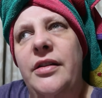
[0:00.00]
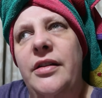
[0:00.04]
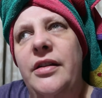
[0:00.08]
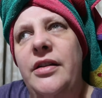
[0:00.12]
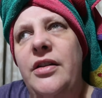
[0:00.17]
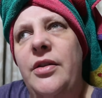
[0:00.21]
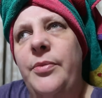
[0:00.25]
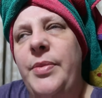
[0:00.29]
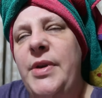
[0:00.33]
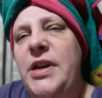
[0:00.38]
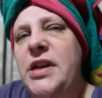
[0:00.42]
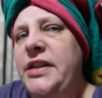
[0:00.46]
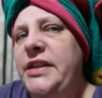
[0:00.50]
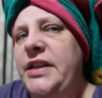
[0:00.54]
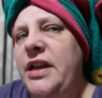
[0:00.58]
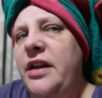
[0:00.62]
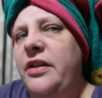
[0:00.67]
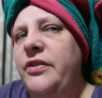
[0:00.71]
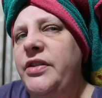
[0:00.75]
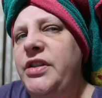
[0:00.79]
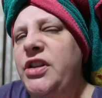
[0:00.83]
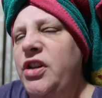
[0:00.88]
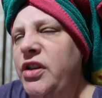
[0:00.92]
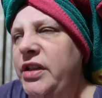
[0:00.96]
not been
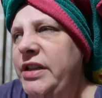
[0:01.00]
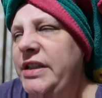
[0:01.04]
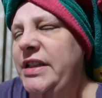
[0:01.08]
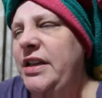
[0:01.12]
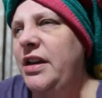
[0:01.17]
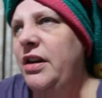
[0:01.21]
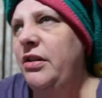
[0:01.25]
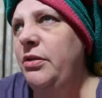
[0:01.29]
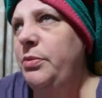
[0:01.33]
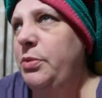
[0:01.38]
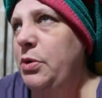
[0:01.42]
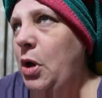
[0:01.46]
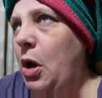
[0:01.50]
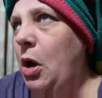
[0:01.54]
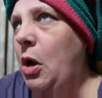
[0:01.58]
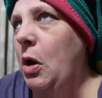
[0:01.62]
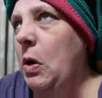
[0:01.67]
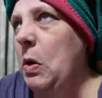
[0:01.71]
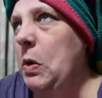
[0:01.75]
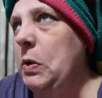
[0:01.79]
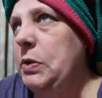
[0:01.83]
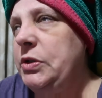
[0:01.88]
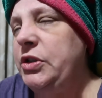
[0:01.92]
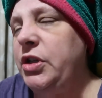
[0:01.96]
herself. She got a terrible
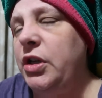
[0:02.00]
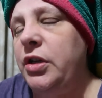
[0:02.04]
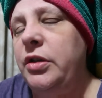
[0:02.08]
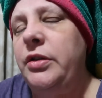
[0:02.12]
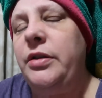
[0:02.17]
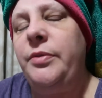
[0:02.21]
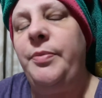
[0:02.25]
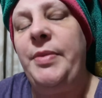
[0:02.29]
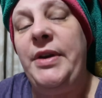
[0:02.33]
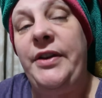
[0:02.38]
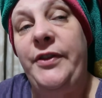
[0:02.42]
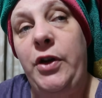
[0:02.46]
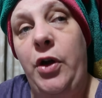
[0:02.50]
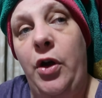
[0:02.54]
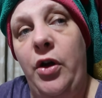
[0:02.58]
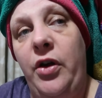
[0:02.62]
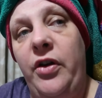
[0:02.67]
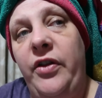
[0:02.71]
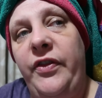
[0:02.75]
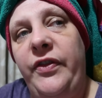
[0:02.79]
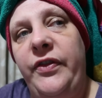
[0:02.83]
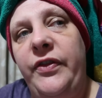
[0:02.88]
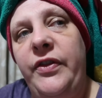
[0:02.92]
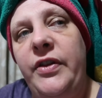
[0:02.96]
cold, a bit of a
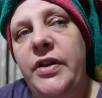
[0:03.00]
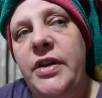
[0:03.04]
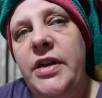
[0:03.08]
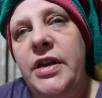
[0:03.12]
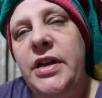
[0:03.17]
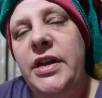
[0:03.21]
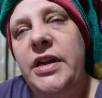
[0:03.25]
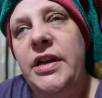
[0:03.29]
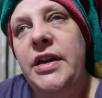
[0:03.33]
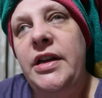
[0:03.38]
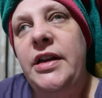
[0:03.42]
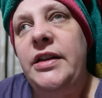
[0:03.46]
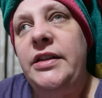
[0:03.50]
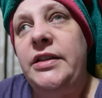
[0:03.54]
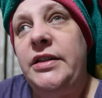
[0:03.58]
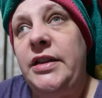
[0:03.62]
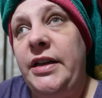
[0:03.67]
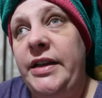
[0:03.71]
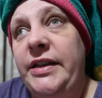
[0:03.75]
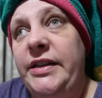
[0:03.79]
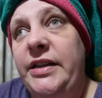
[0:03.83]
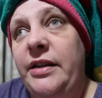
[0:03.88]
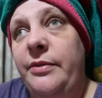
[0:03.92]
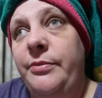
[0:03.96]
cough,
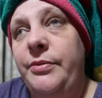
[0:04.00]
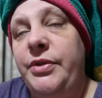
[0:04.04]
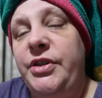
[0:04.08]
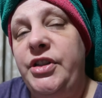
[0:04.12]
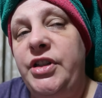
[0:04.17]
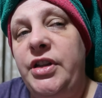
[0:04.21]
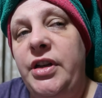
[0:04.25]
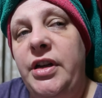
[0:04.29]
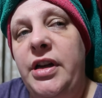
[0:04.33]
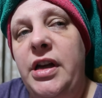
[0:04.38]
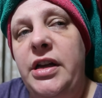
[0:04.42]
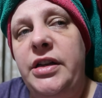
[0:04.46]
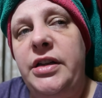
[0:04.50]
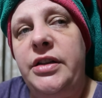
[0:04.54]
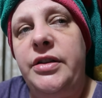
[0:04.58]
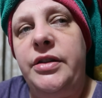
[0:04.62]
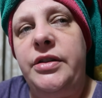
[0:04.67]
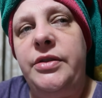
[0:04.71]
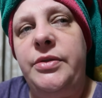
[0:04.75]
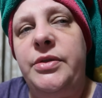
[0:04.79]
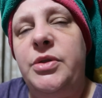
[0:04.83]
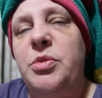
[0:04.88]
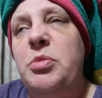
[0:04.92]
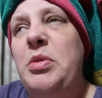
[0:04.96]
slight temperature.
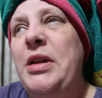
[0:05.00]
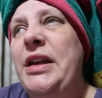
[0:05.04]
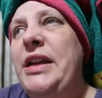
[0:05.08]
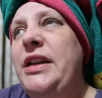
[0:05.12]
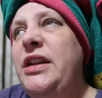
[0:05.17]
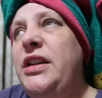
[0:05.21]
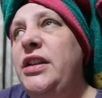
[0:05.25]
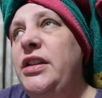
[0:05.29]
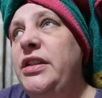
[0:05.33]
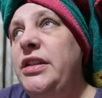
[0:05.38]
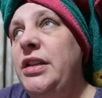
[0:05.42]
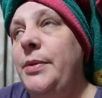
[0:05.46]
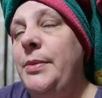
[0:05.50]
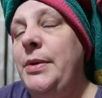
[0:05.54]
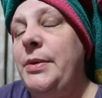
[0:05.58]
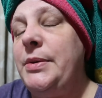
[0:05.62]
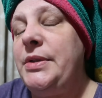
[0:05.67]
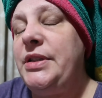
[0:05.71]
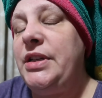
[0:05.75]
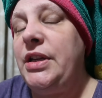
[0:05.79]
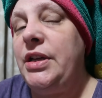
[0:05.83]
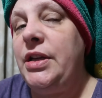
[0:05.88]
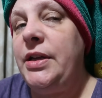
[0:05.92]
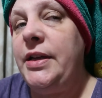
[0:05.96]
She was complaining her tummy
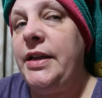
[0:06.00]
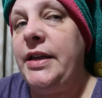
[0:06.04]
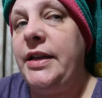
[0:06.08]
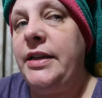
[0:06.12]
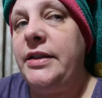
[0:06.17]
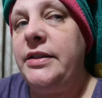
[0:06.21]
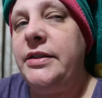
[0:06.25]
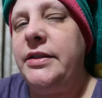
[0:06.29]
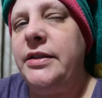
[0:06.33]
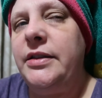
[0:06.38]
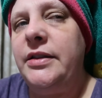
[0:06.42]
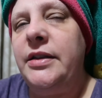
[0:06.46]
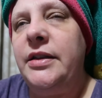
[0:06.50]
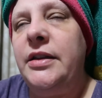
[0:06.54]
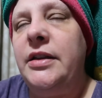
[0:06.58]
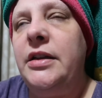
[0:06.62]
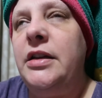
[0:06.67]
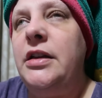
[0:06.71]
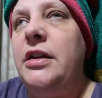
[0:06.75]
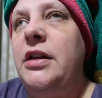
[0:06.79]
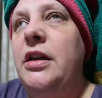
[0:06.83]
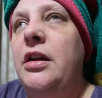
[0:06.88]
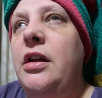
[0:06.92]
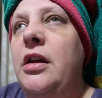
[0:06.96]
was hurting.
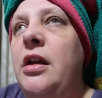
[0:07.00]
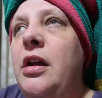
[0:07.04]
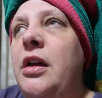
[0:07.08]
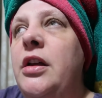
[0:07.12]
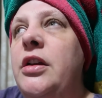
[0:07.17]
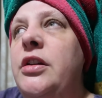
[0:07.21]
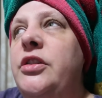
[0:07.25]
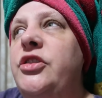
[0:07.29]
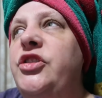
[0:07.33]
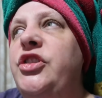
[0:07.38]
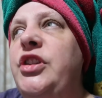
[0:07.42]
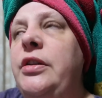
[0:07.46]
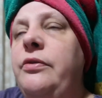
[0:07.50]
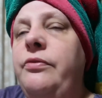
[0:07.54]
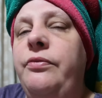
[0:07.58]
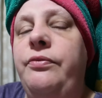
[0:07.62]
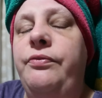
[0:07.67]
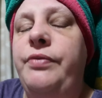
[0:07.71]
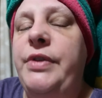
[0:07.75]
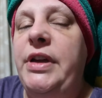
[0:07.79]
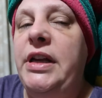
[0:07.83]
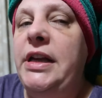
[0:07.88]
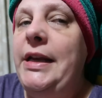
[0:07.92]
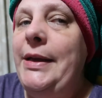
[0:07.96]
She
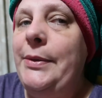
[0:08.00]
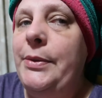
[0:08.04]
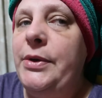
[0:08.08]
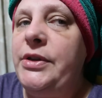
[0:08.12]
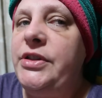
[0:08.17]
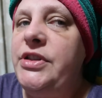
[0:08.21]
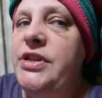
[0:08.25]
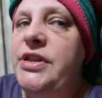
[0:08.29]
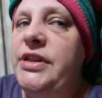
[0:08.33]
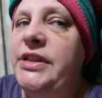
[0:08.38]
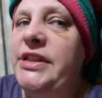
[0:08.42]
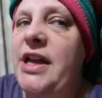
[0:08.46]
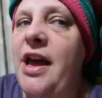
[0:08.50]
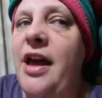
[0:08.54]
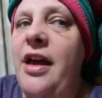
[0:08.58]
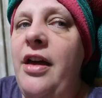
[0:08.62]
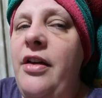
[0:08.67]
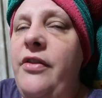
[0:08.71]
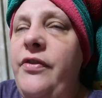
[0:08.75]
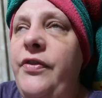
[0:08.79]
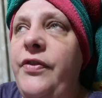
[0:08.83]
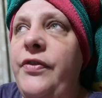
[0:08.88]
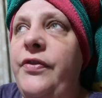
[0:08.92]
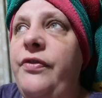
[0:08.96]
really wasn't
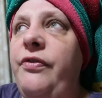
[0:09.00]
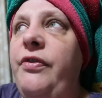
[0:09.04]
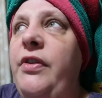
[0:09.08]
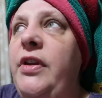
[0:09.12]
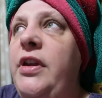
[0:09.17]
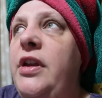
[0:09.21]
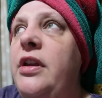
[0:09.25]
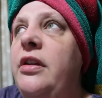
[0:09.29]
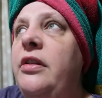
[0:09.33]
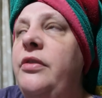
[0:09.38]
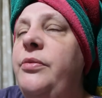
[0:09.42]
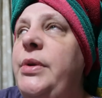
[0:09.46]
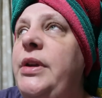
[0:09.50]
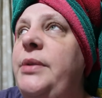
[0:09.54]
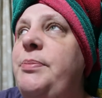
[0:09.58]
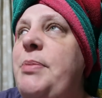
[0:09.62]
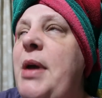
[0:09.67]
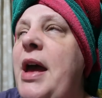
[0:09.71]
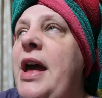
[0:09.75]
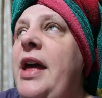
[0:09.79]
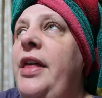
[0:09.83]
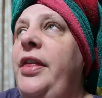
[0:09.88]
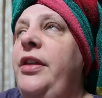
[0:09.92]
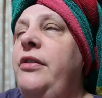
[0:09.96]
herself. You know, we
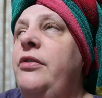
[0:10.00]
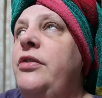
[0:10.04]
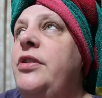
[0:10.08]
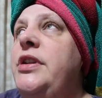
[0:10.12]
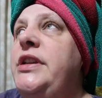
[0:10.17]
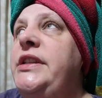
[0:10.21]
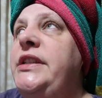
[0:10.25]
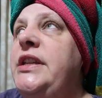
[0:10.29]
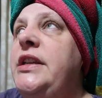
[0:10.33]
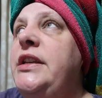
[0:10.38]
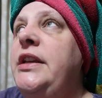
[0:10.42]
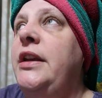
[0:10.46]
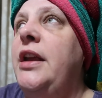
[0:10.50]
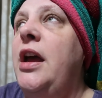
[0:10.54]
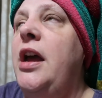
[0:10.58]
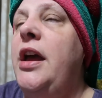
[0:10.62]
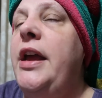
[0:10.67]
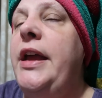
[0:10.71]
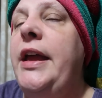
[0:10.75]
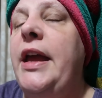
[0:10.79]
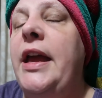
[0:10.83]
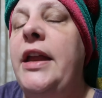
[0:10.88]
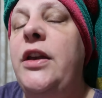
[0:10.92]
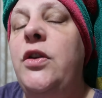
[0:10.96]
bath her on a Sunday
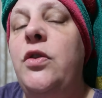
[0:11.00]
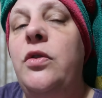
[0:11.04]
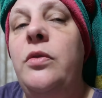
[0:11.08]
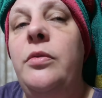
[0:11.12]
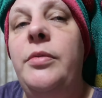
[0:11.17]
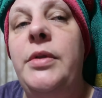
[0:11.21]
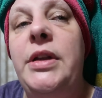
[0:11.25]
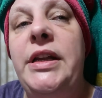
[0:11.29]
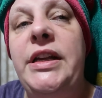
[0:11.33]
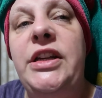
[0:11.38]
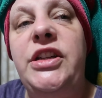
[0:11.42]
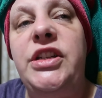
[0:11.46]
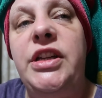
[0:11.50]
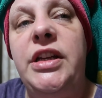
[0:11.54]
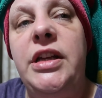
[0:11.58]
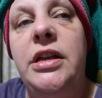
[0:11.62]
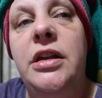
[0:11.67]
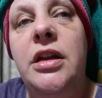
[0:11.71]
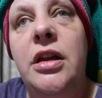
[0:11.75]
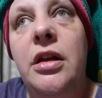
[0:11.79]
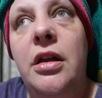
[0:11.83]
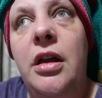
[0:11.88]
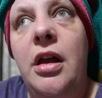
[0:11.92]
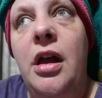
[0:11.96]
night and normally
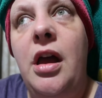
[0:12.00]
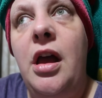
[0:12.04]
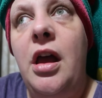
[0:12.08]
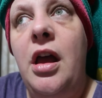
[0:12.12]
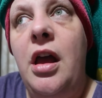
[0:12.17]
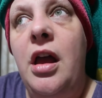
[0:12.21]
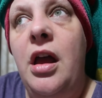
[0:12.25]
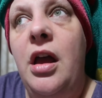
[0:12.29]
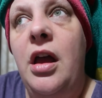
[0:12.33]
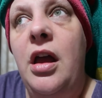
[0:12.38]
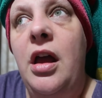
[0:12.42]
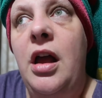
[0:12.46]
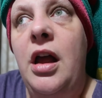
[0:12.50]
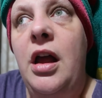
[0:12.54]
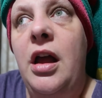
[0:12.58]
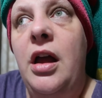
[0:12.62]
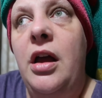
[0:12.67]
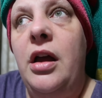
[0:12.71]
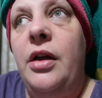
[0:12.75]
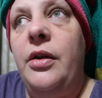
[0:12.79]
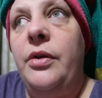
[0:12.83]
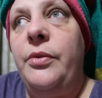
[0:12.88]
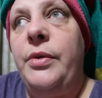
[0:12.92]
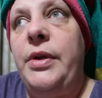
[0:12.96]
she,
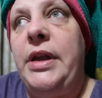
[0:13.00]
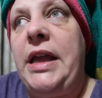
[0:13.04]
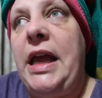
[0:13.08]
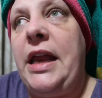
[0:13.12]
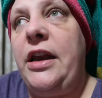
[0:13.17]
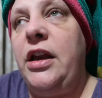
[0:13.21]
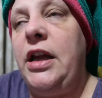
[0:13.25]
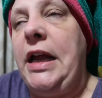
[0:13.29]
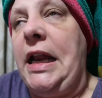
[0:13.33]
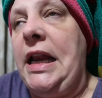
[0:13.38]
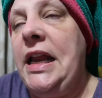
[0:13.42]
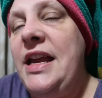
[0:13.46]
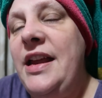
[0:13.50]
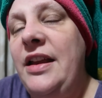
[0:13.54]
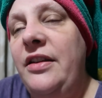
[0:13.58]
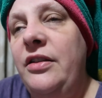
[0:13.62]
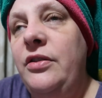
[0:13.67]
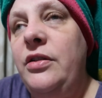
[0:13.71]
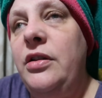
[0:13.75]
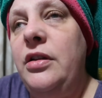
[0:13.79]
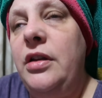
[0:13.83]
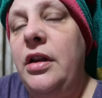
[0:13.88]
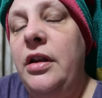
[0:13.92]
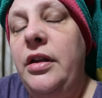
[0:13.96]
we get her
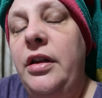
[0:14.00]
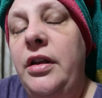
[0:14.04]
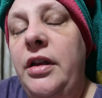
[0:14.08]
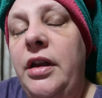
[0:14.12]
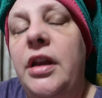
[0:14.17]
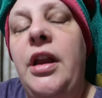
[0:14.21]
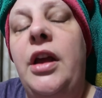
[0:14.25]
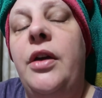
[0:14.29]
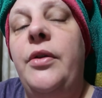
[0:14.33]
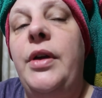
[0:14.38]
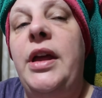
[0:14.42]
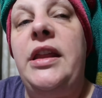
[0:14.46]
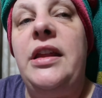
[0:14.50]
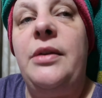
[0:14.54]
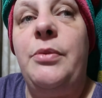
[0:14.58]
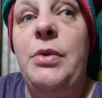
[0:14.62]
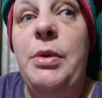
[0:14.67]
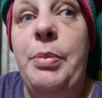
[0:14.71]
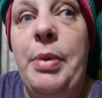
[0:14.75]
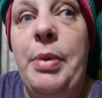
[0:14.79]
clean, you know, and then we